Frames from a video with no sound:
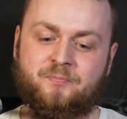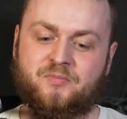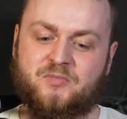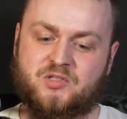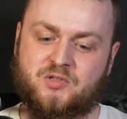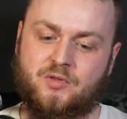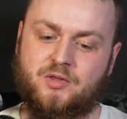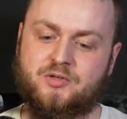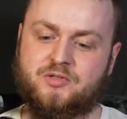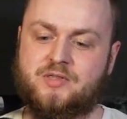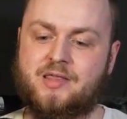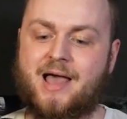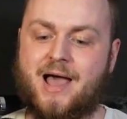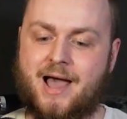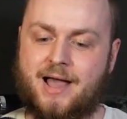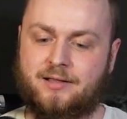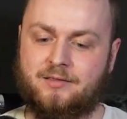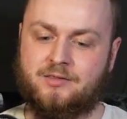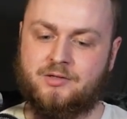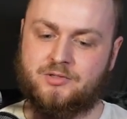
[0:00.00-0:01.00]
there's
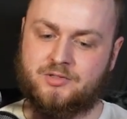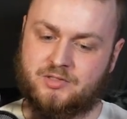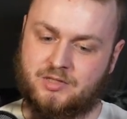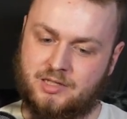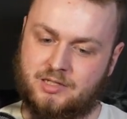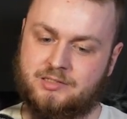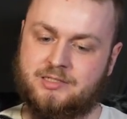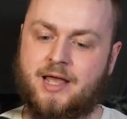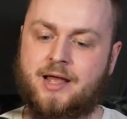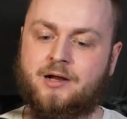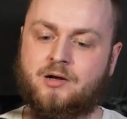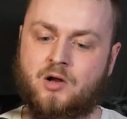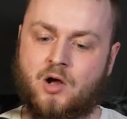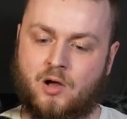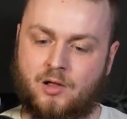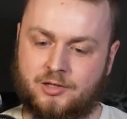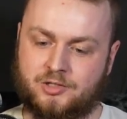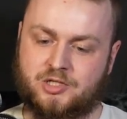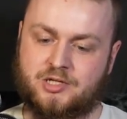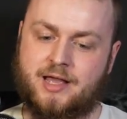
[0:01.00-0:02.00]
that. There's the
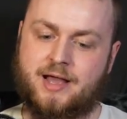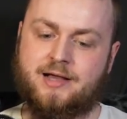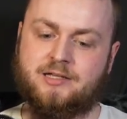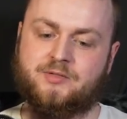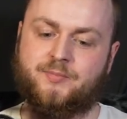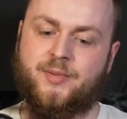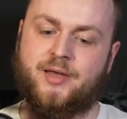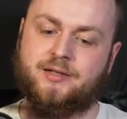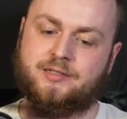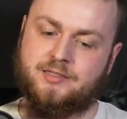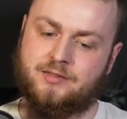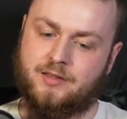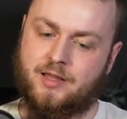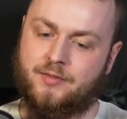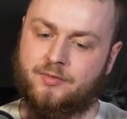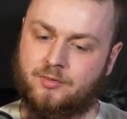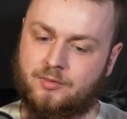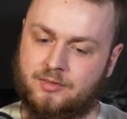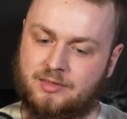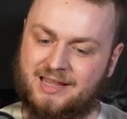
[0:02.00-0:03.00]
technology aspect
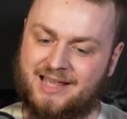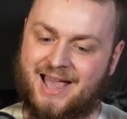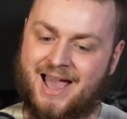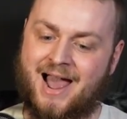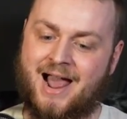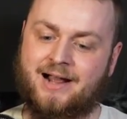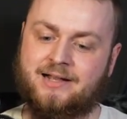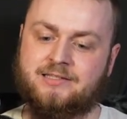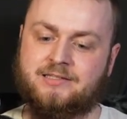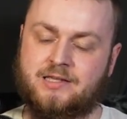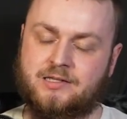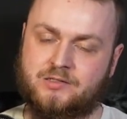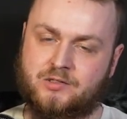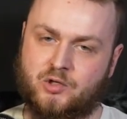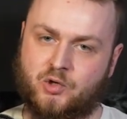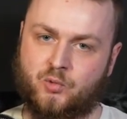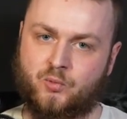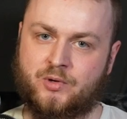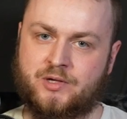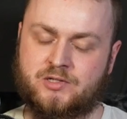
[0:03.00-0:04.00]
and the access
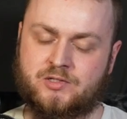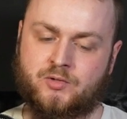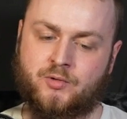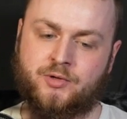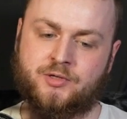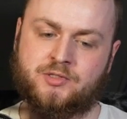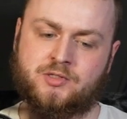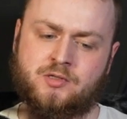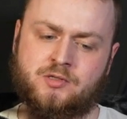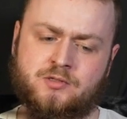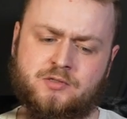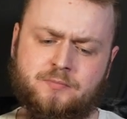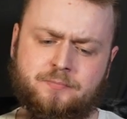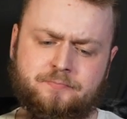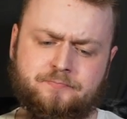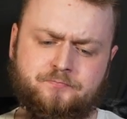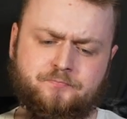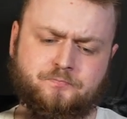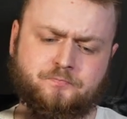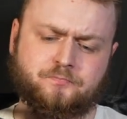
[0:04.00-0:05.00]
to resources.
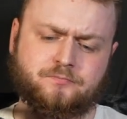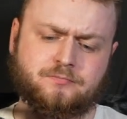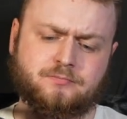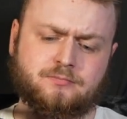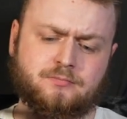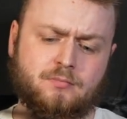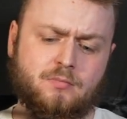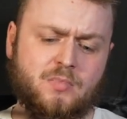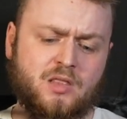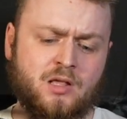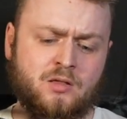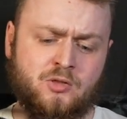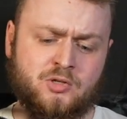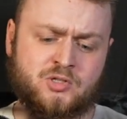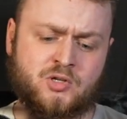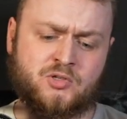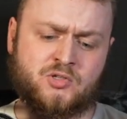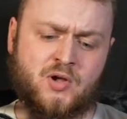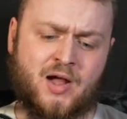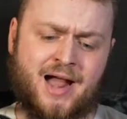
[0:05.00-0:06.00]

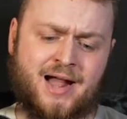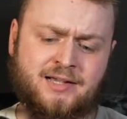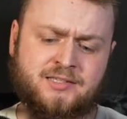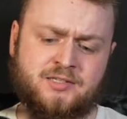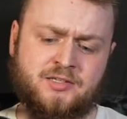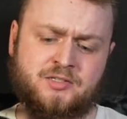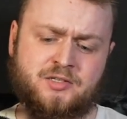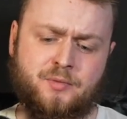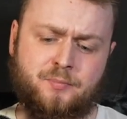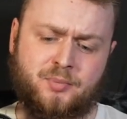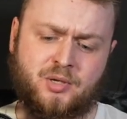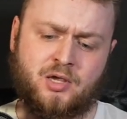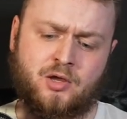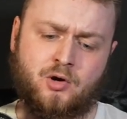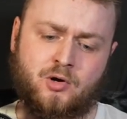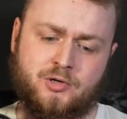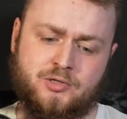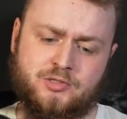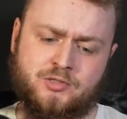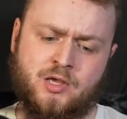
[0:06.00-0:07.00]
There's also access to
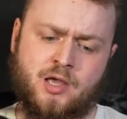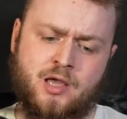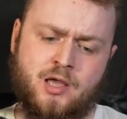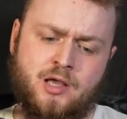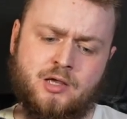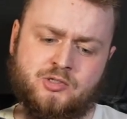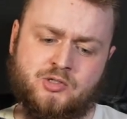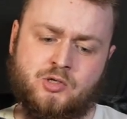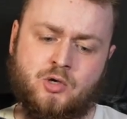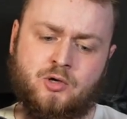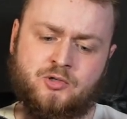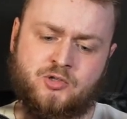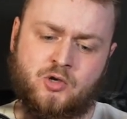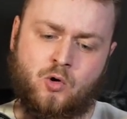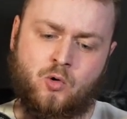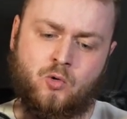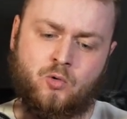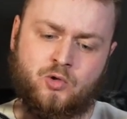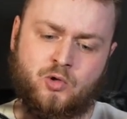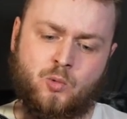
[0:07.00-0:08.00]
peers.
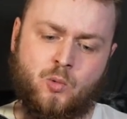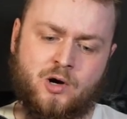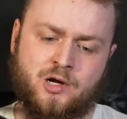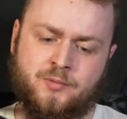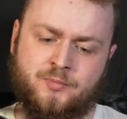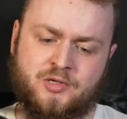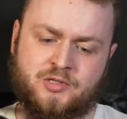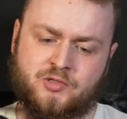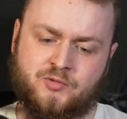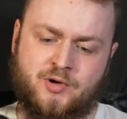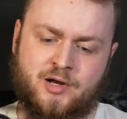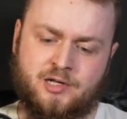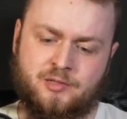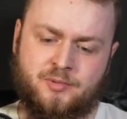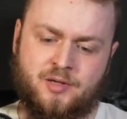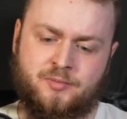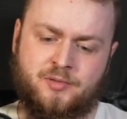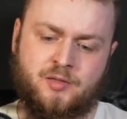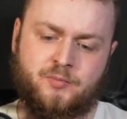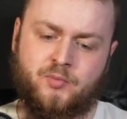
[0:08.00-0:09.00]
So you want to be
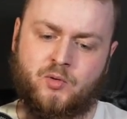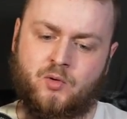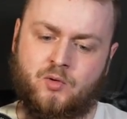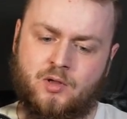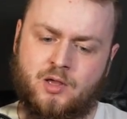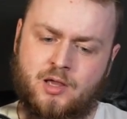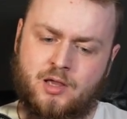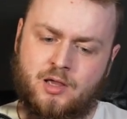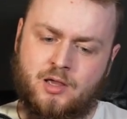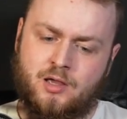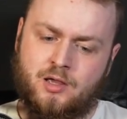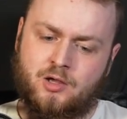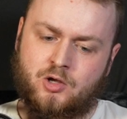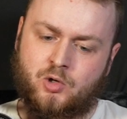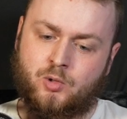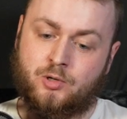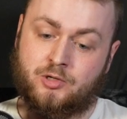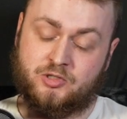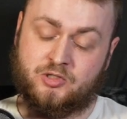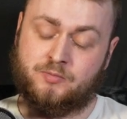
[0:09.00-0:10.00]
surrounded by people
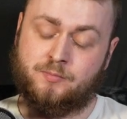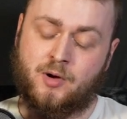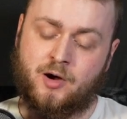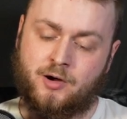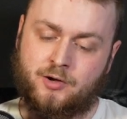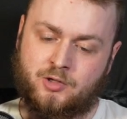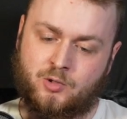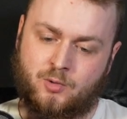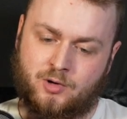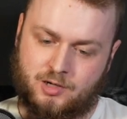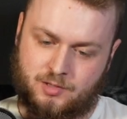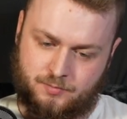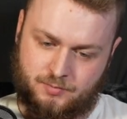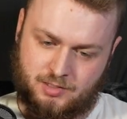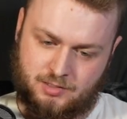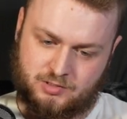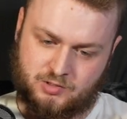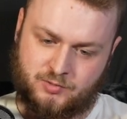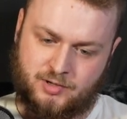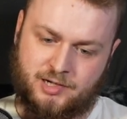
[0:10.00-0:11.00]
who are smart. You want to
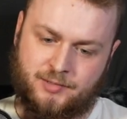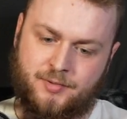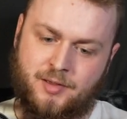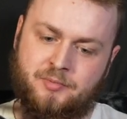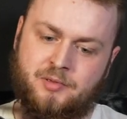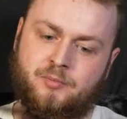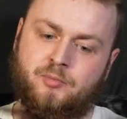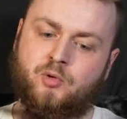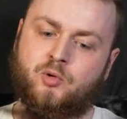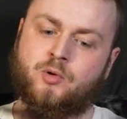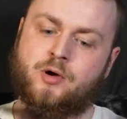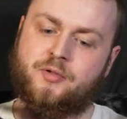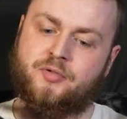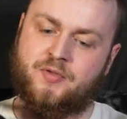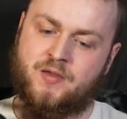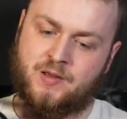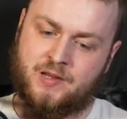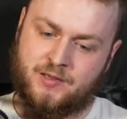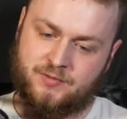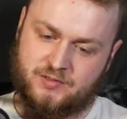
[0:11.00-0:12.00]
be surrounded by people who are
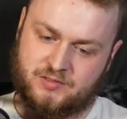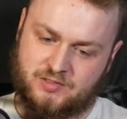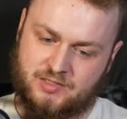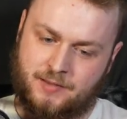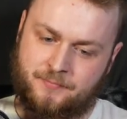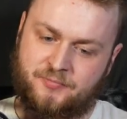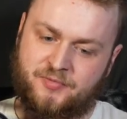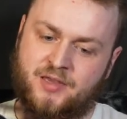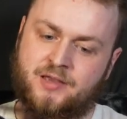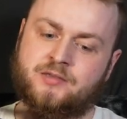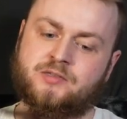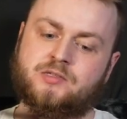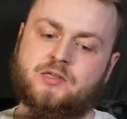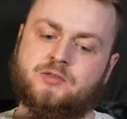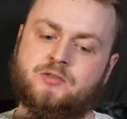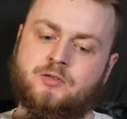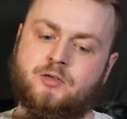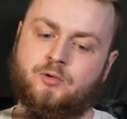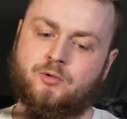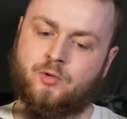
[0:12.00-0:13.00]
thinking the same things
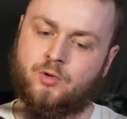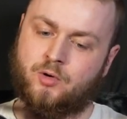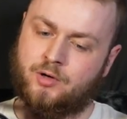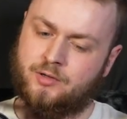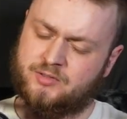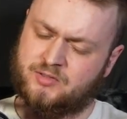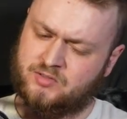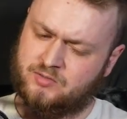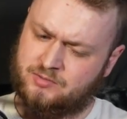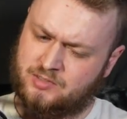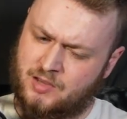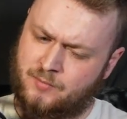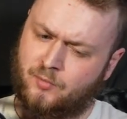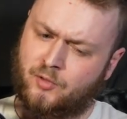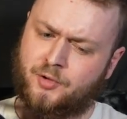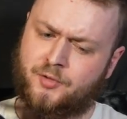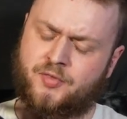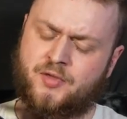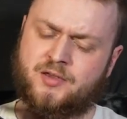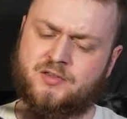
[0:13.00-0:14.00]
as you or
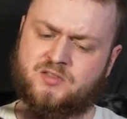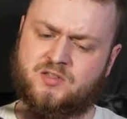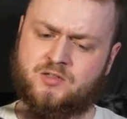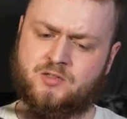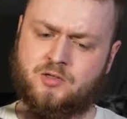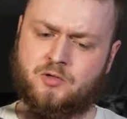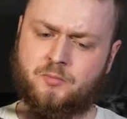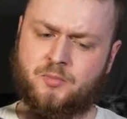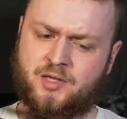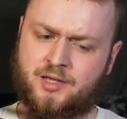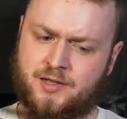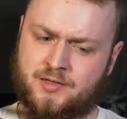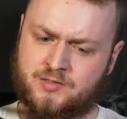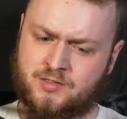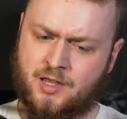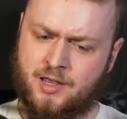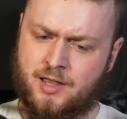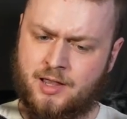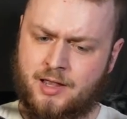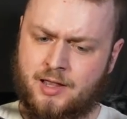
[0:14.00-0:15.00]
similar things as you because